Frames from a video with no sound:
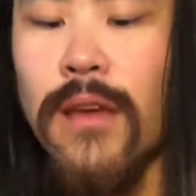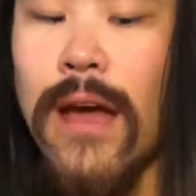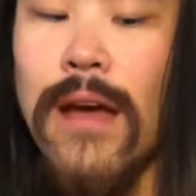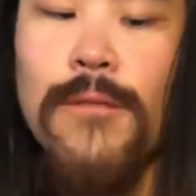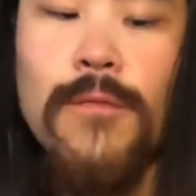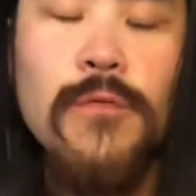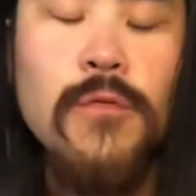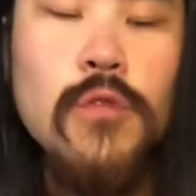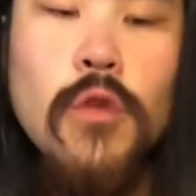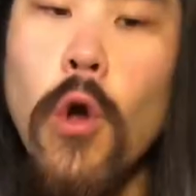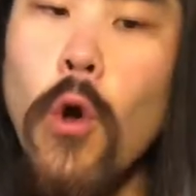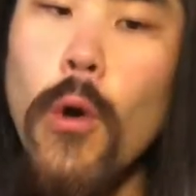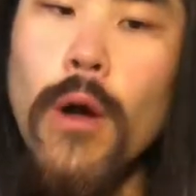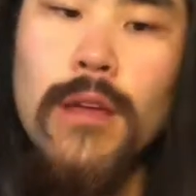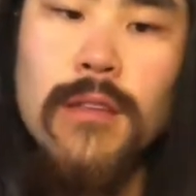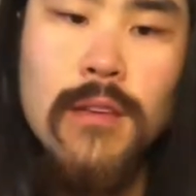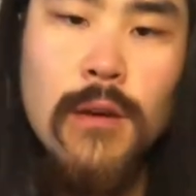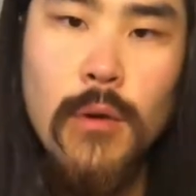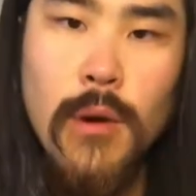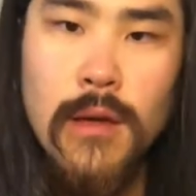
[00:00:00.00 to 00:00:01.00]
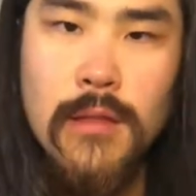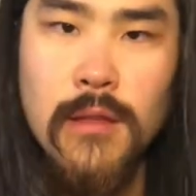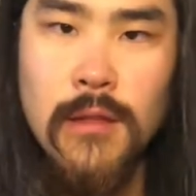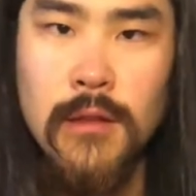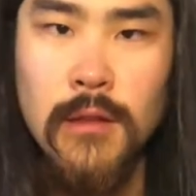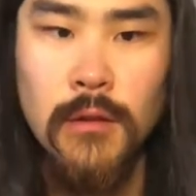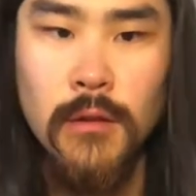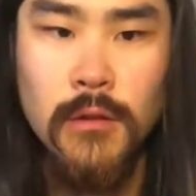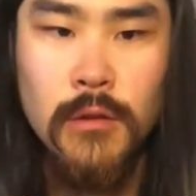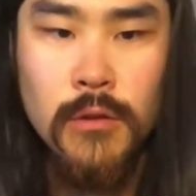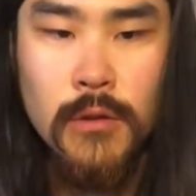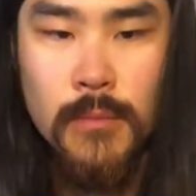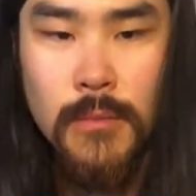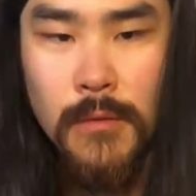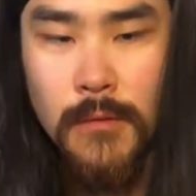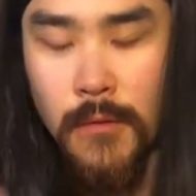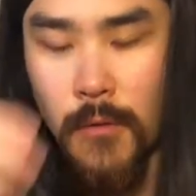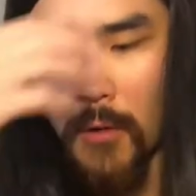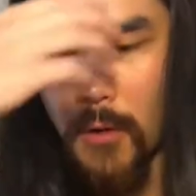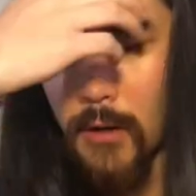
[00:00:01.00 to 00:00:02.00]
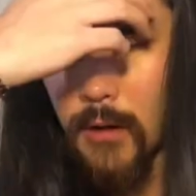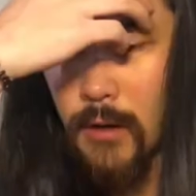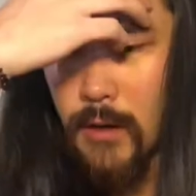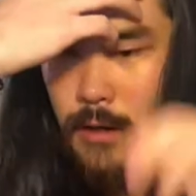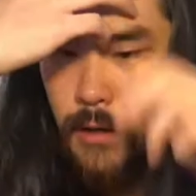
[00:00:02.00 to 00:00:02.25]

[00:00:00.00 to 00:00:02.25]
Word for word: I have no idea why they didn't include it before.